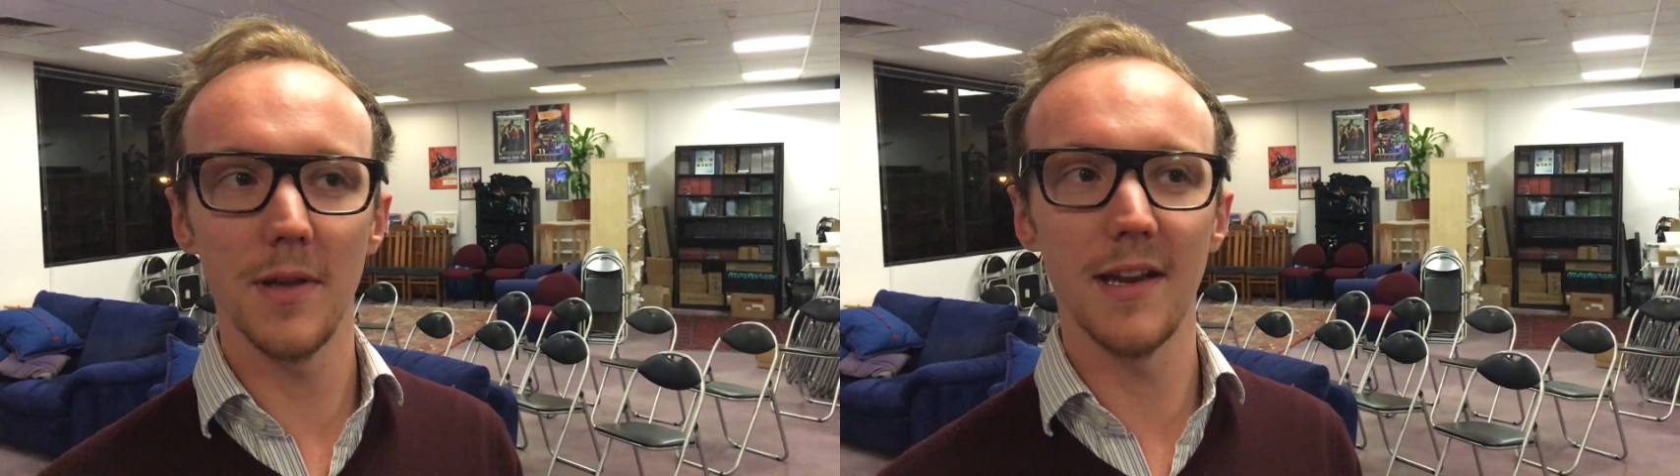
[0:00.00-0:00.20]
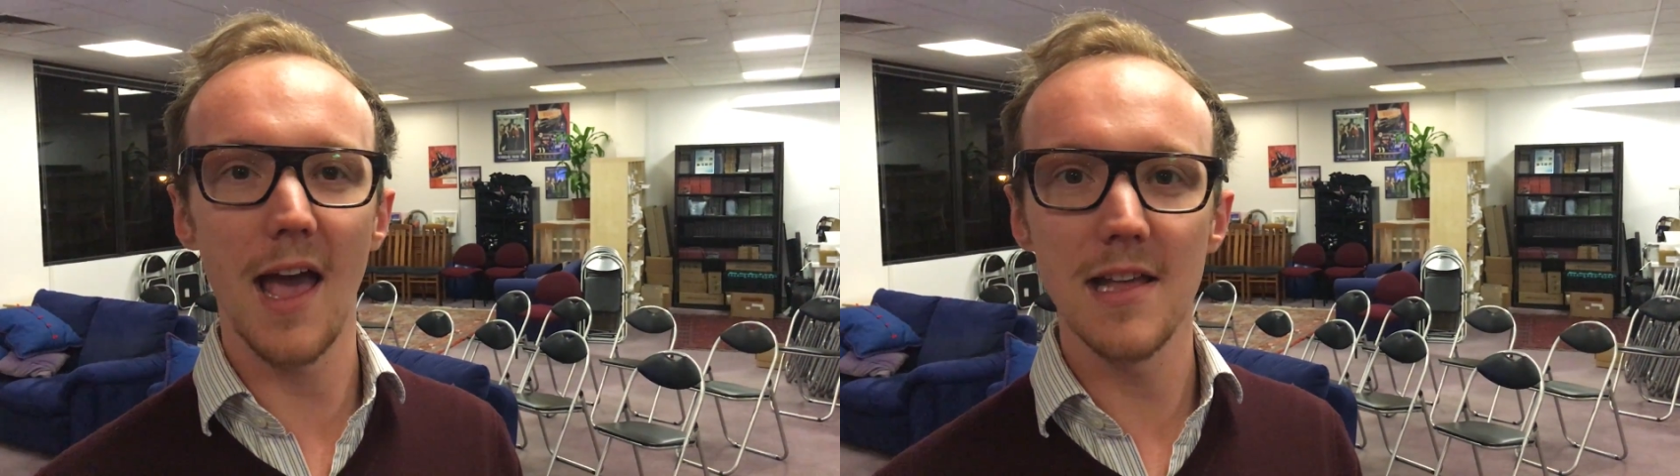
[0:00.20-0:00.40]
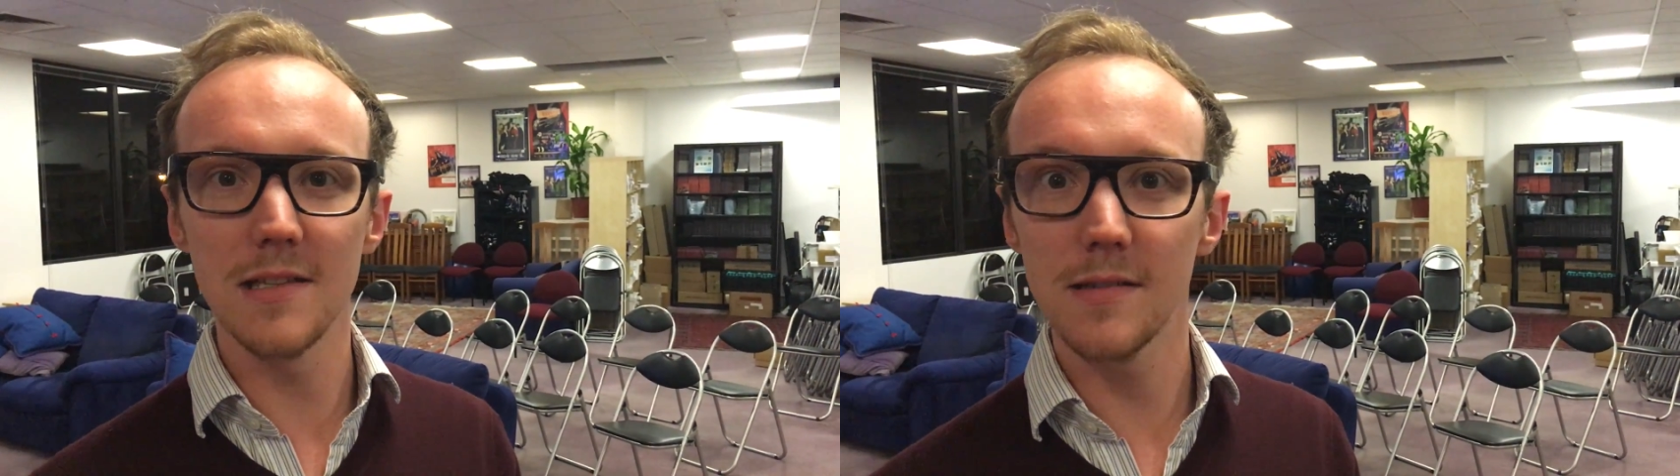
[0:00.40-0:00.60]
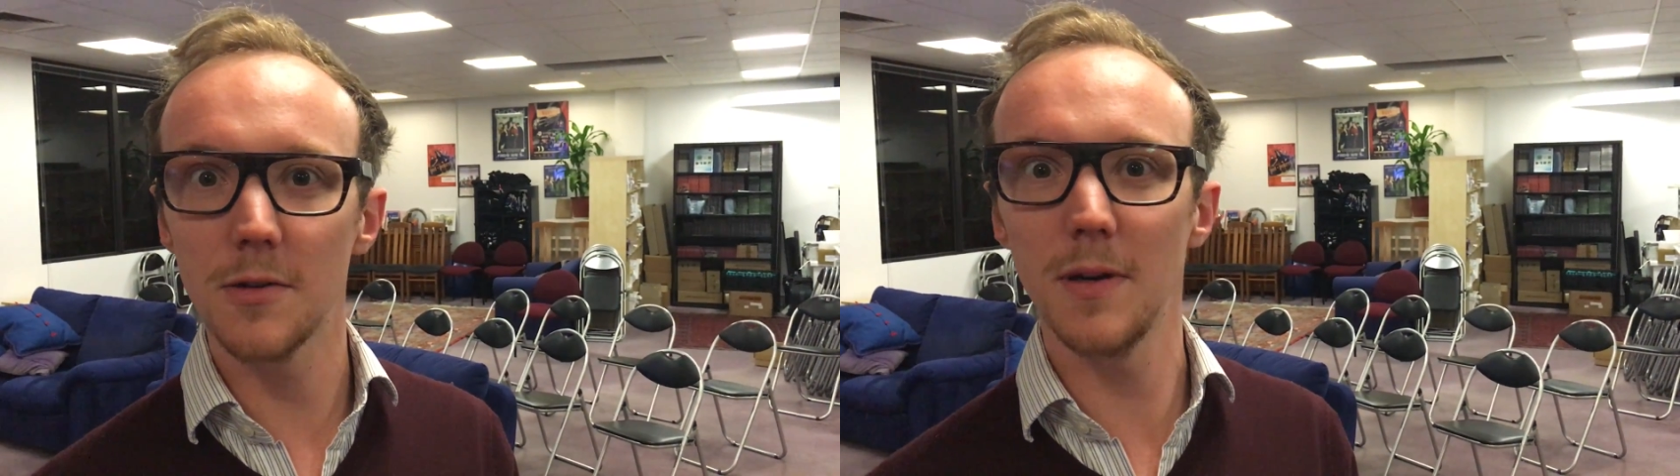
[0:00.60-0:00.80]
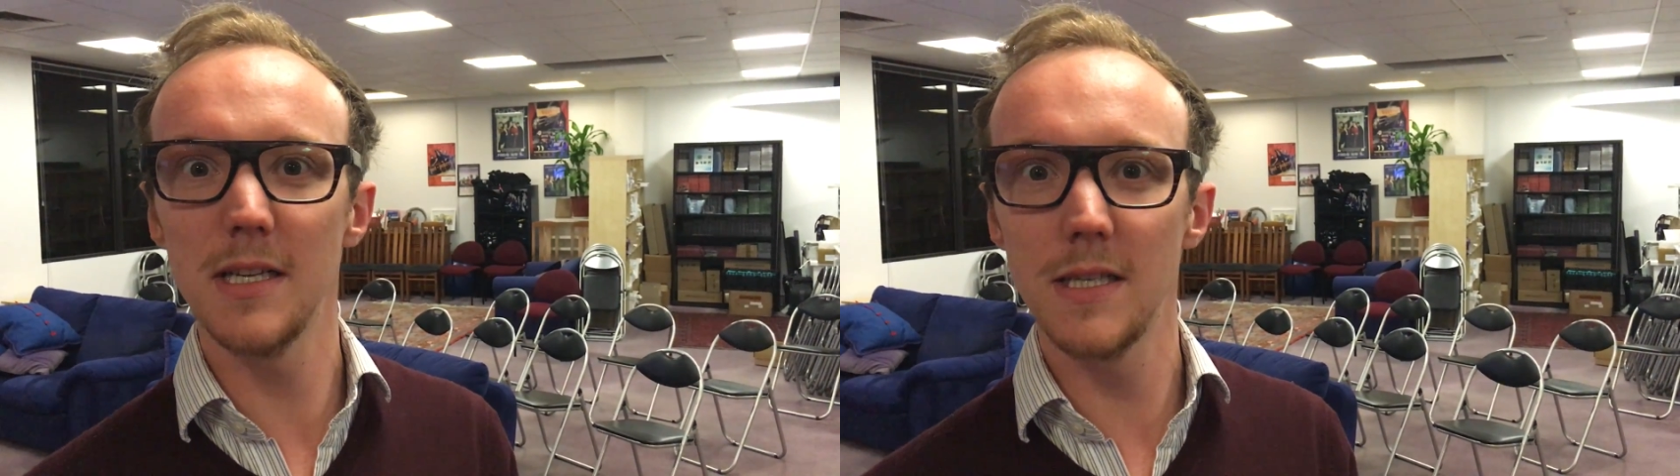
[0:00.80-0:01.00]
enhance
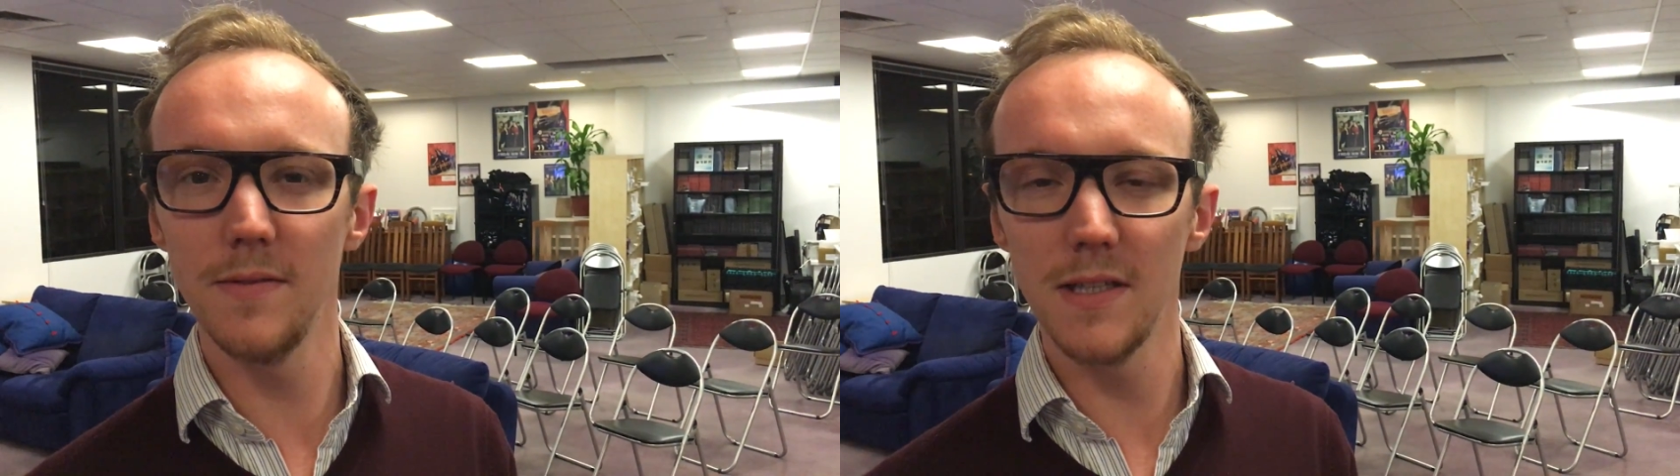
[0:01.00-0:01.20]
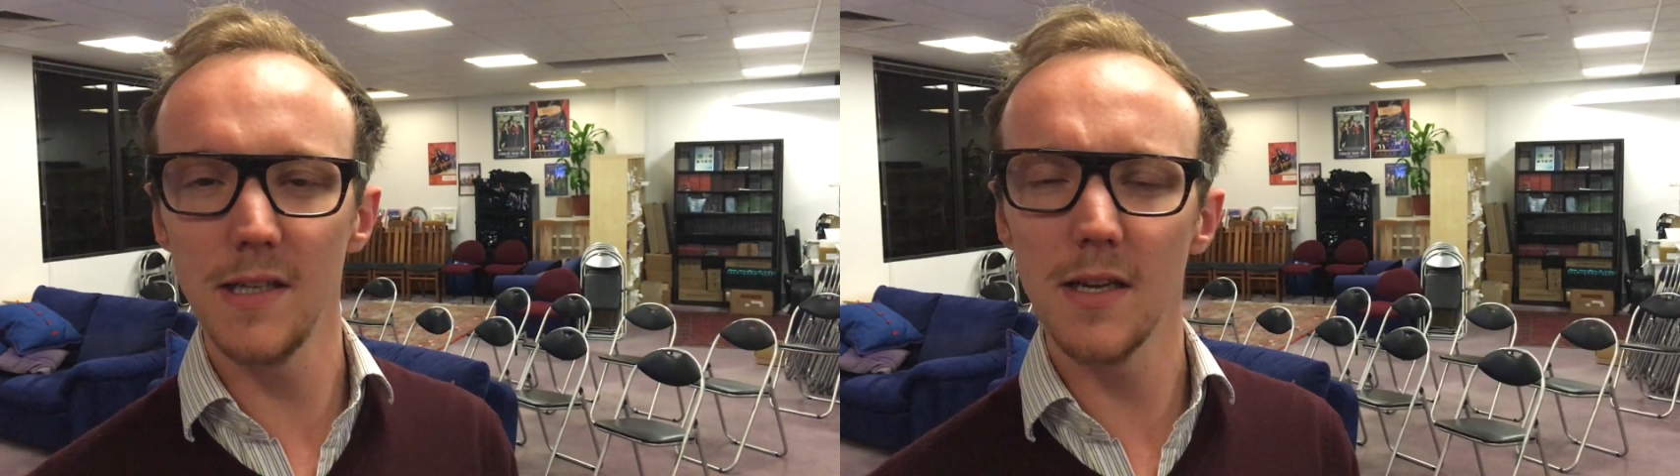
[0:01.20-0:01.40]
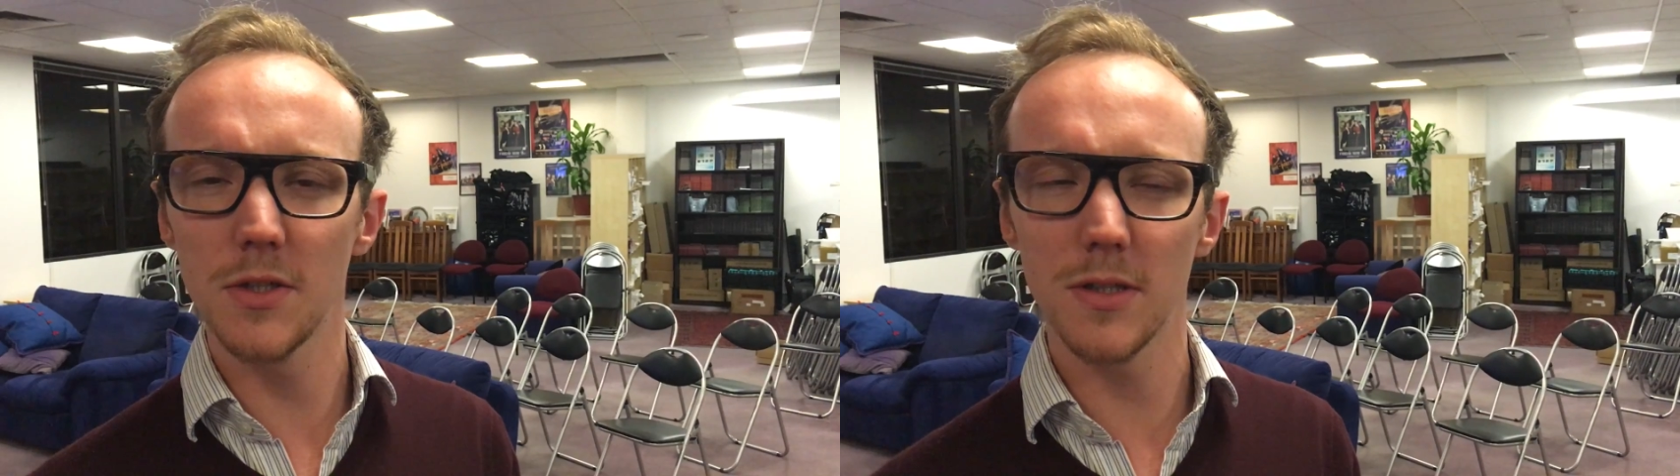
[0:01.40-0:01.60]
creativity and